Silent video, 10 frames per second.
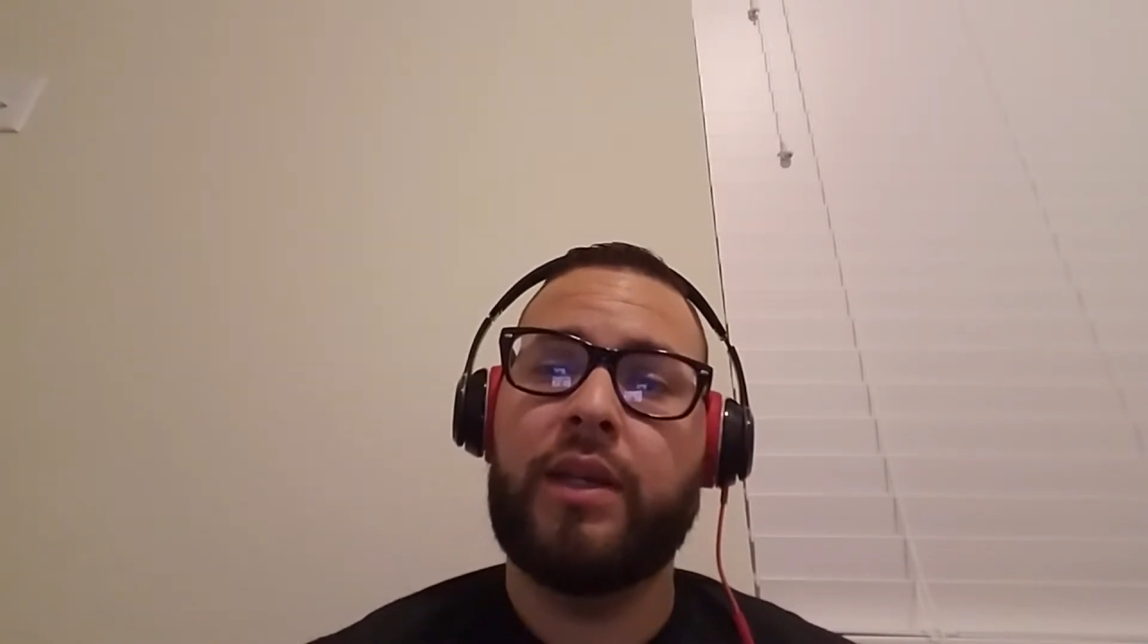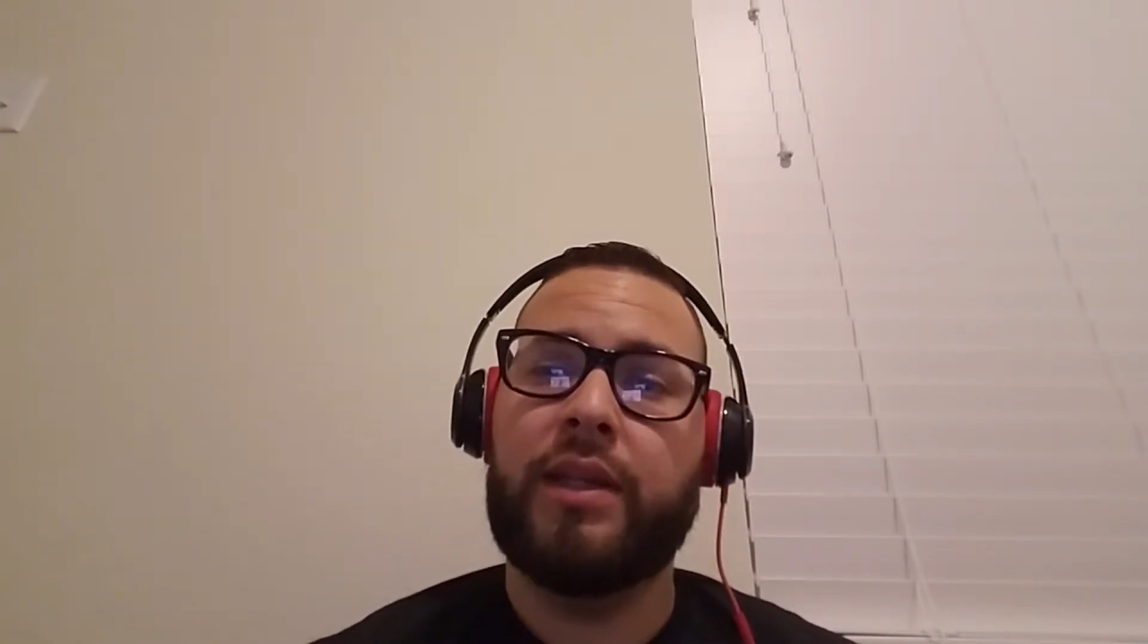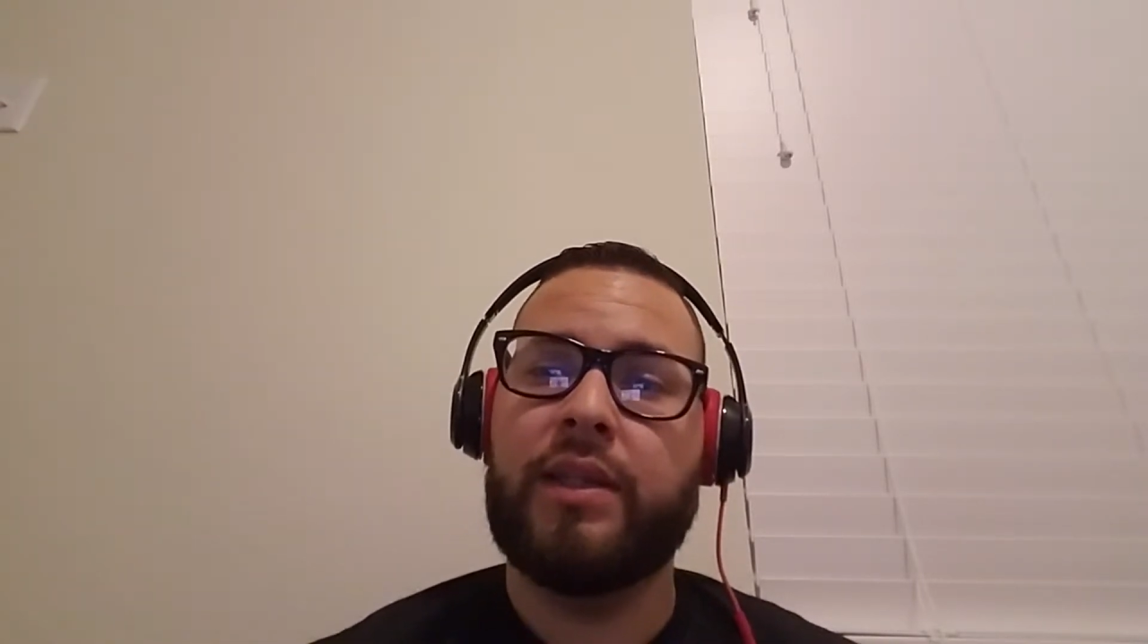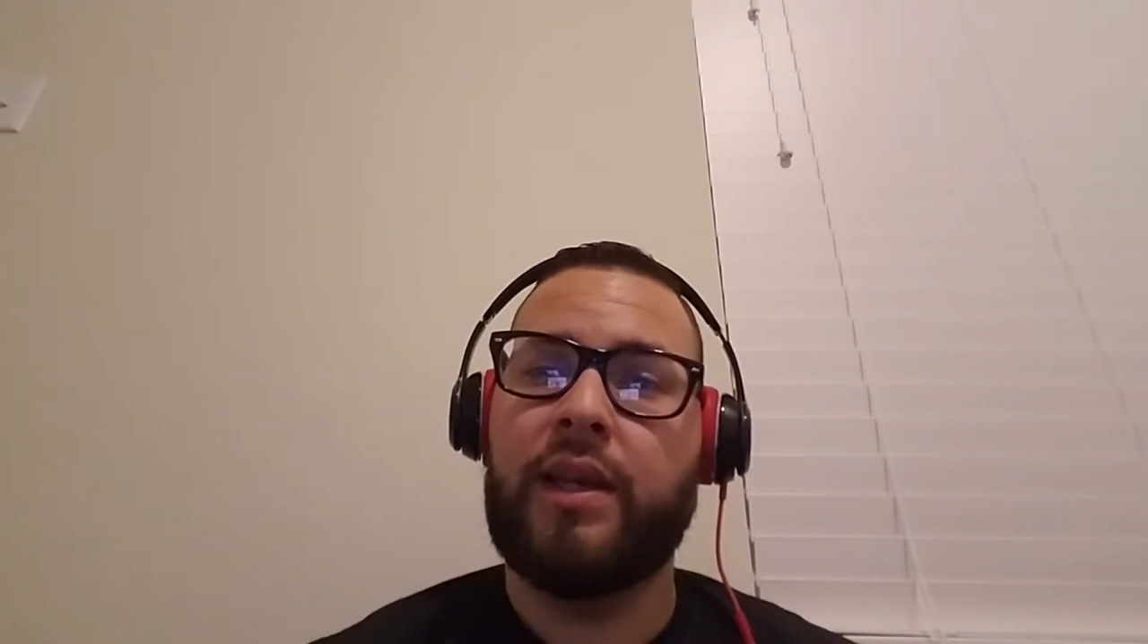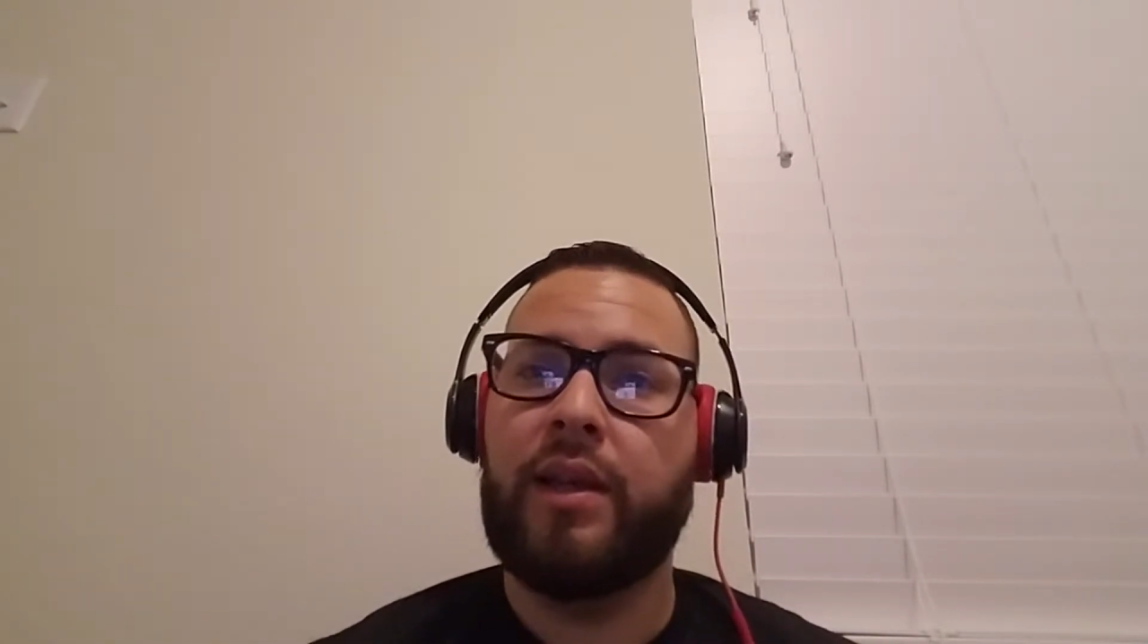
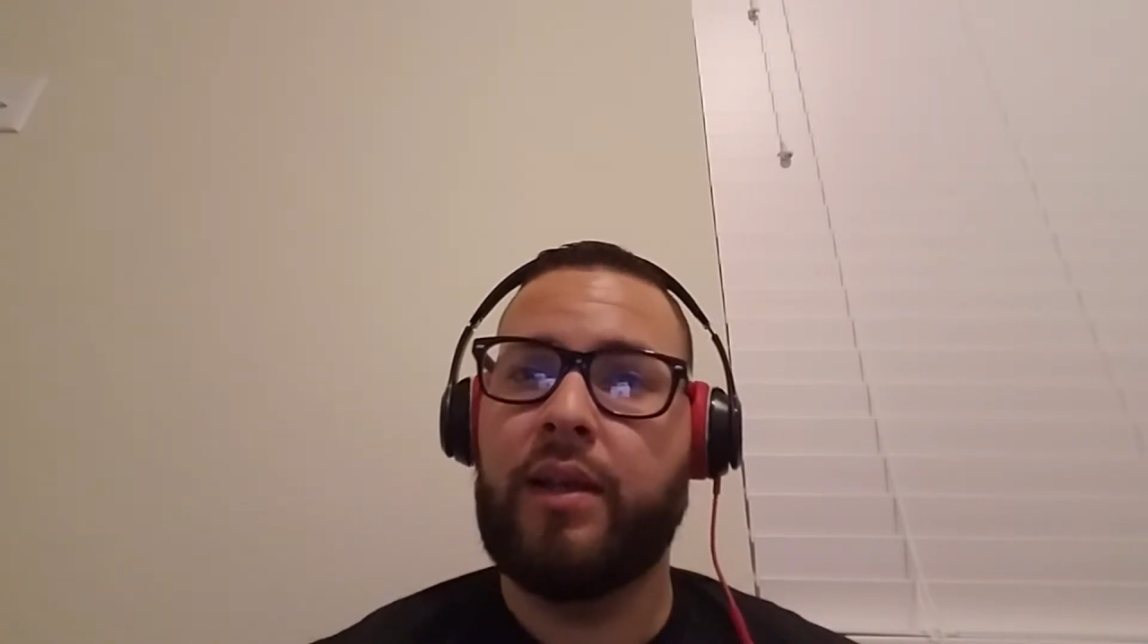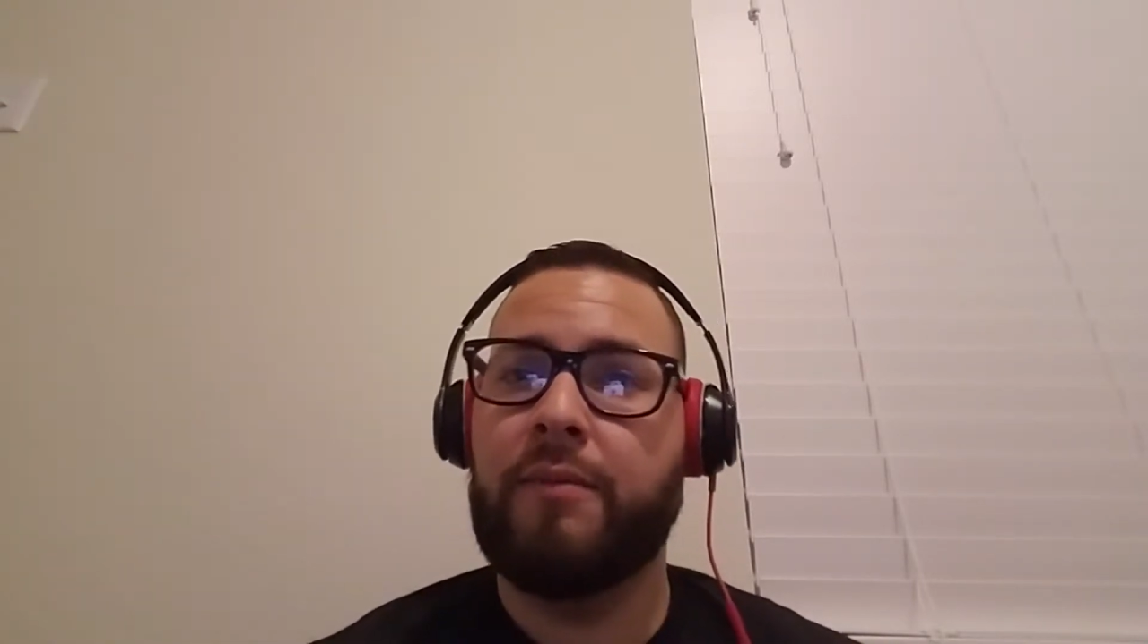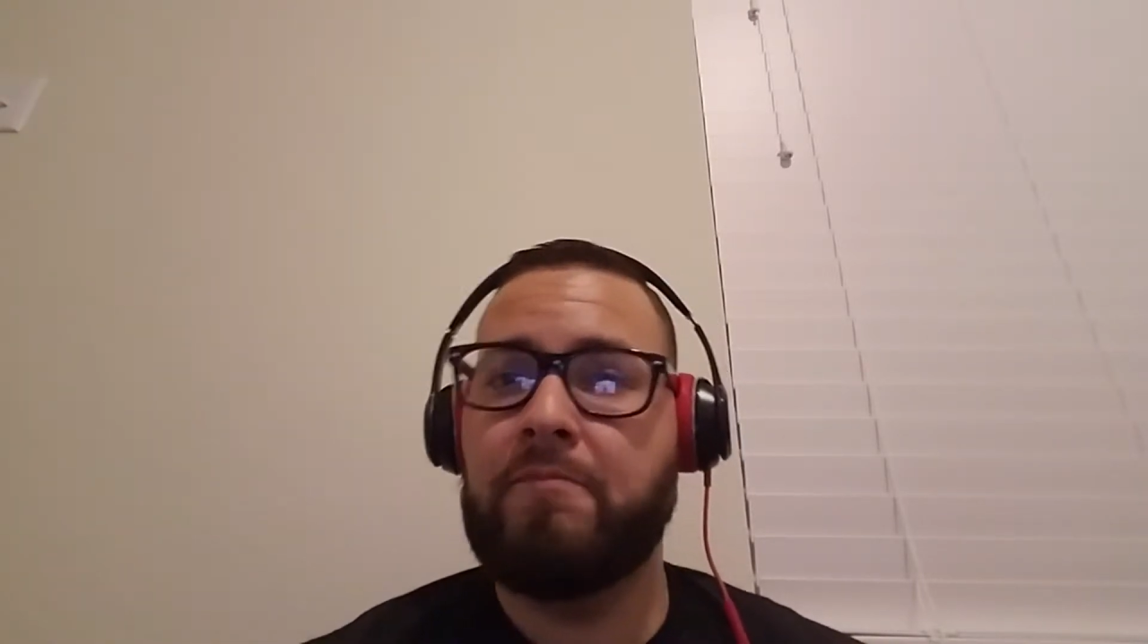is a